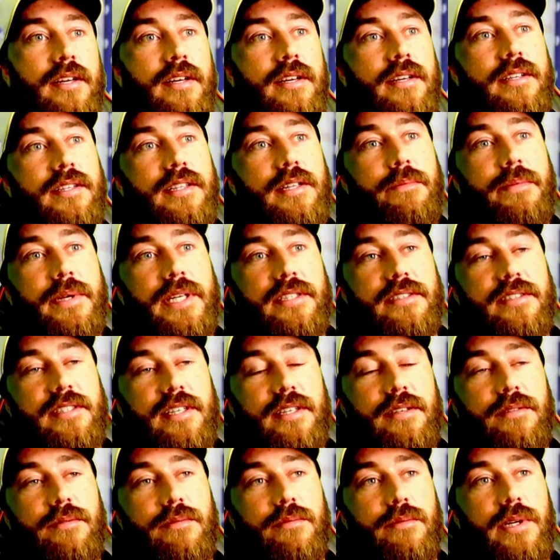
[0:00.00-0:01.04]
The biggest
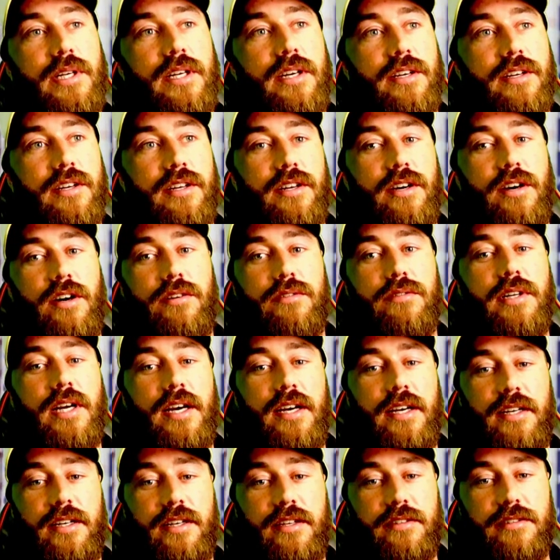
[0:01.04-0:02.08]
thing, when I got older
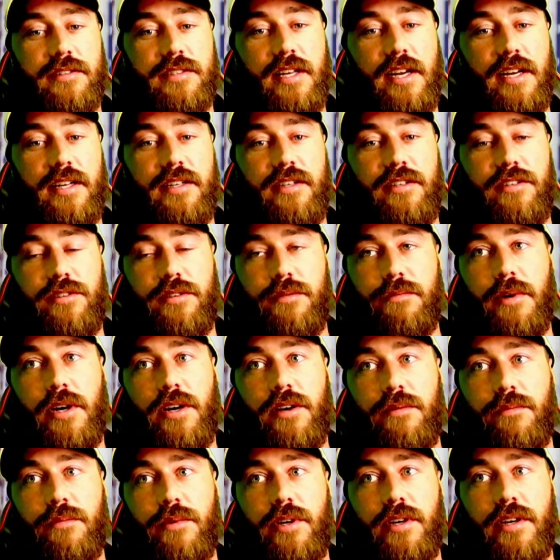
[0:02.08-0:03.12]
and I was starting to do my
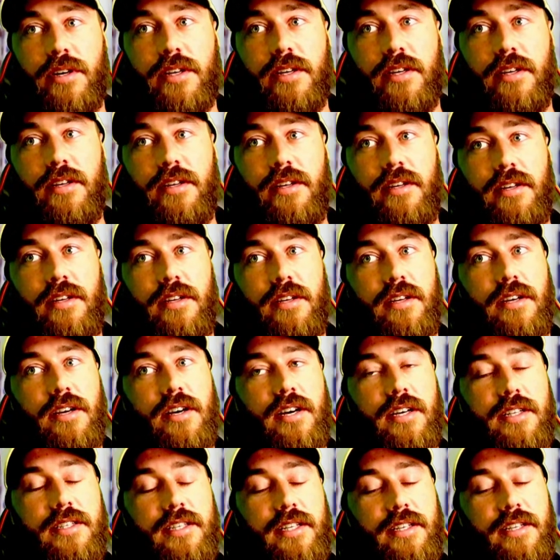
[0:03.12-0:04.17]
own work, I
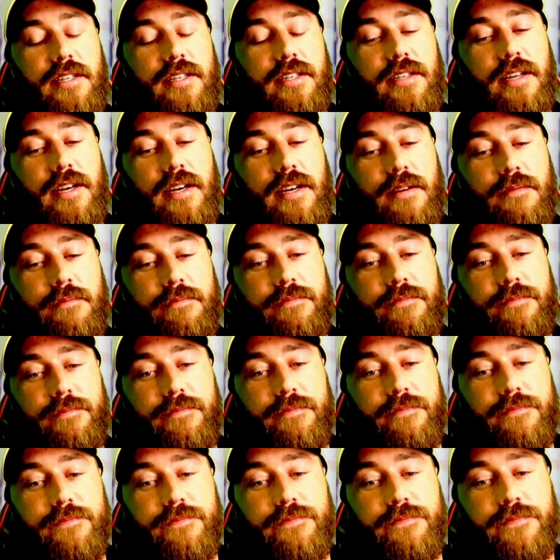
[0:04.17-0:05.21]
did,
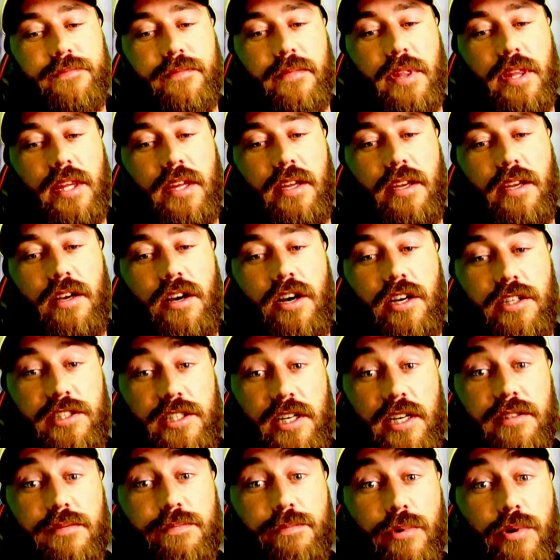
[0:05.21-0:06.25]
I
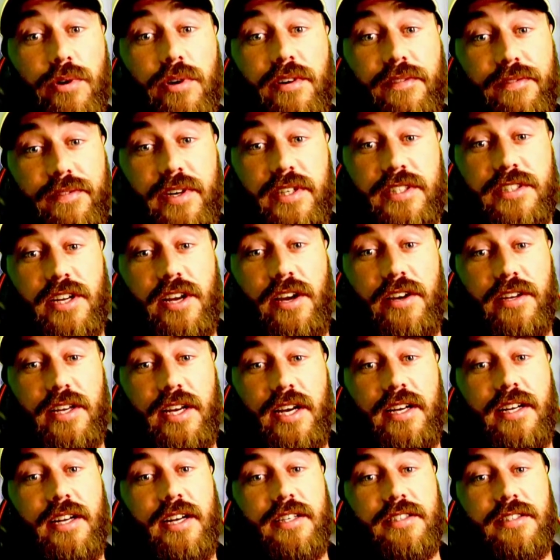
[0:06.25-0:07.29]
just bought a fresh
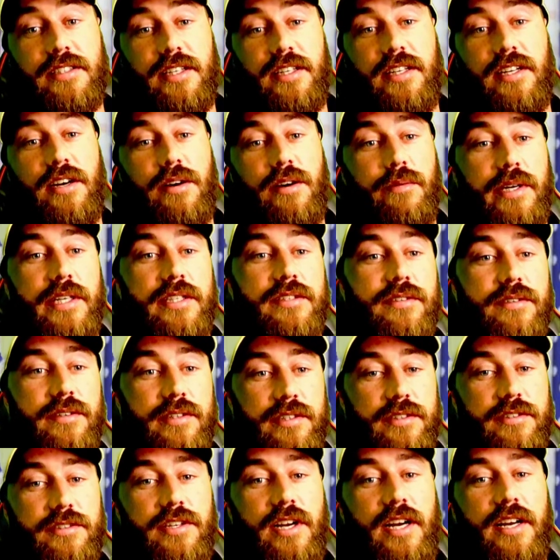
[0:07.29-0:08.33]
go-kart actually, and I went to a
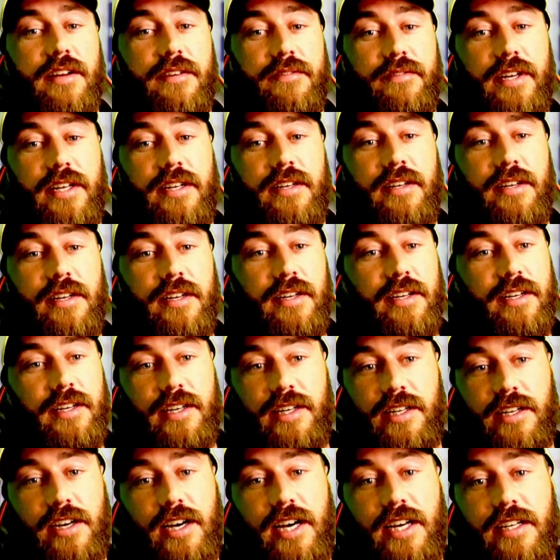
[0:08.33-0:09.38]
track event, and
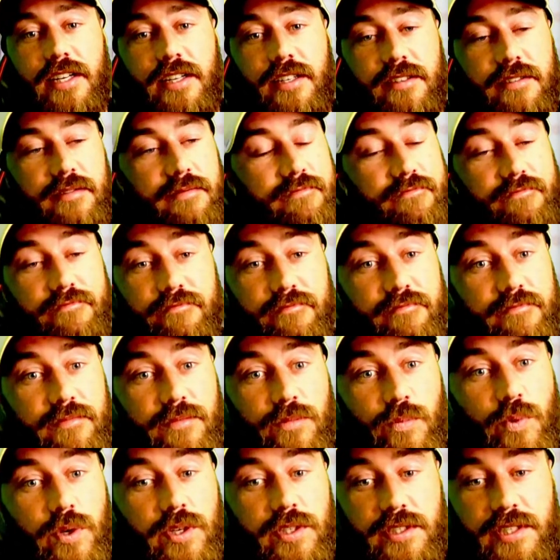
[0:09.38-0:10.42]
I had
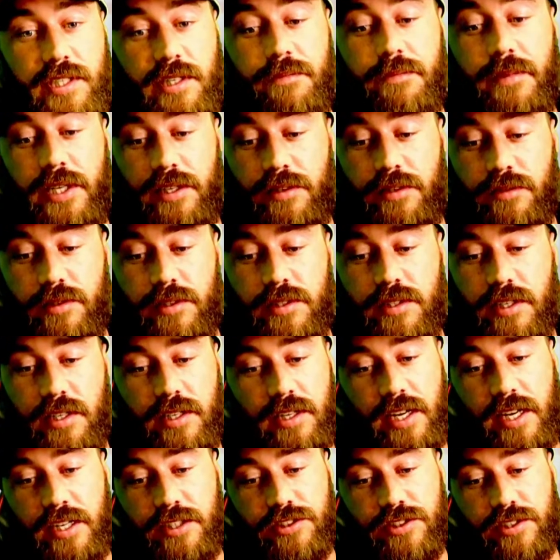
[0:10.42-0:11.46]
what did me, it was
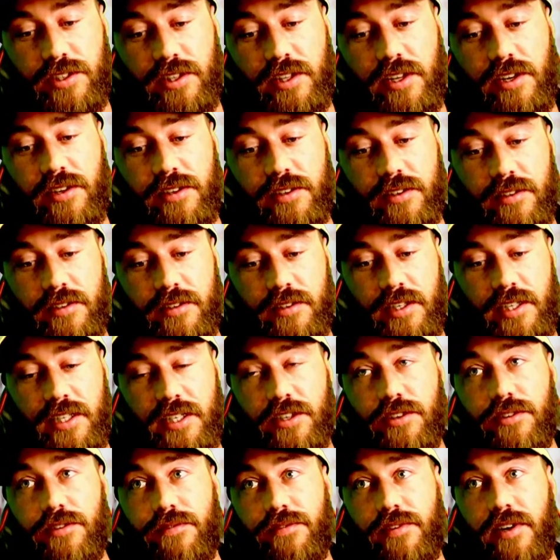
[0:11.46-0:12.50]
at Geelong, and a
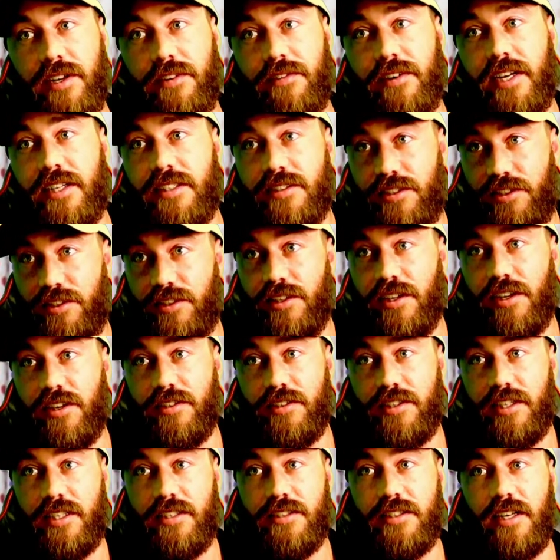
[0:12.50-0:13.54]
good friend of ours, you know
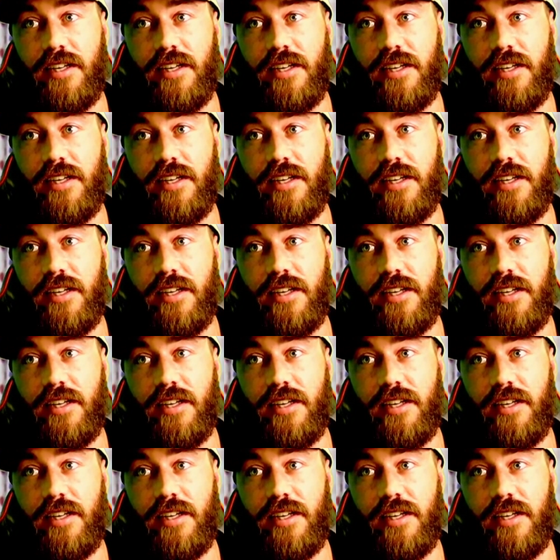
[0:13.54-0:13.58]
DJ.